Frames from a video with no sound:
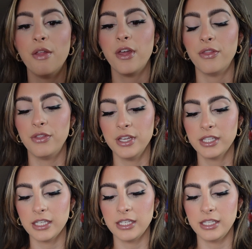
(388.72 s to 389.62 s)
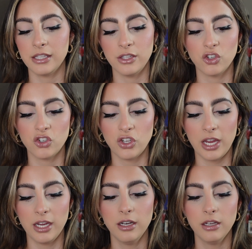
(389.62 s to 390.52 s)
And then this is the
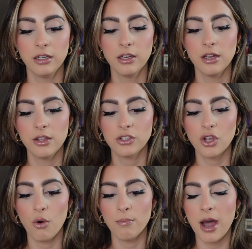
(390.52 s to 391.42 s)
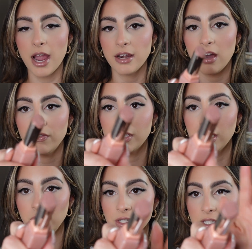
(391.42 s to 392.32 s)
shade. So mine obviously
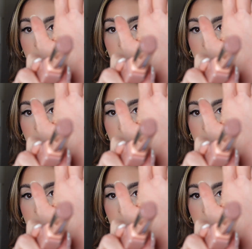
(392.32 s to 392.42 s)
looks a